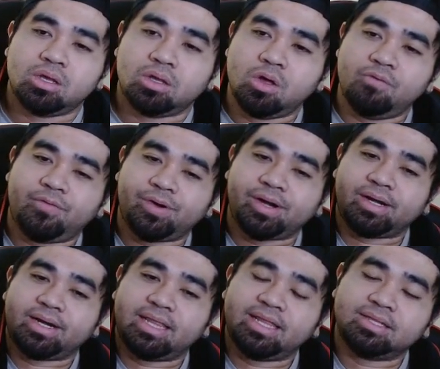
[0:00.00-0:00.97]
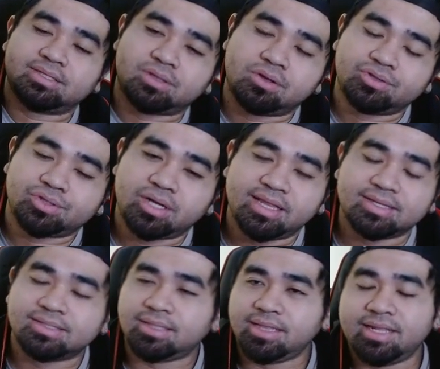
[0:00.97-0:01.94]
Go for the little soldier.
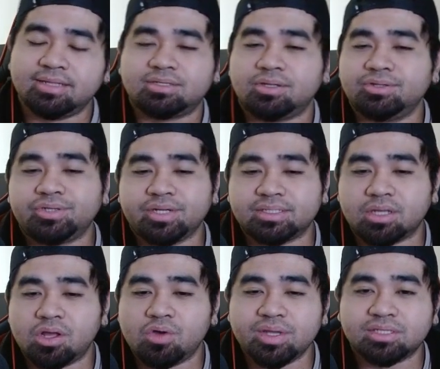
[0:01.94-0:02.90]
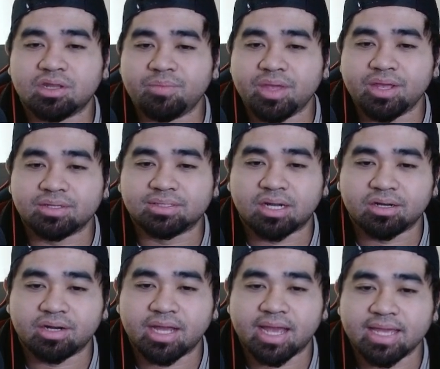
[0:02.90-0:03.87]
Little soldier is always going to be your
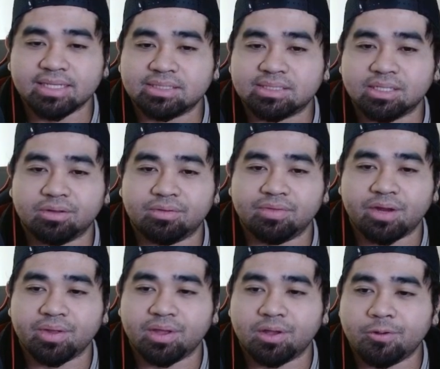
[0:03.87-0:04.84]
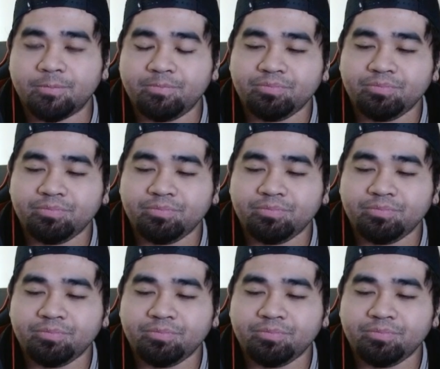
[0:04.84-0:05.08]
starter, guys. So there we go.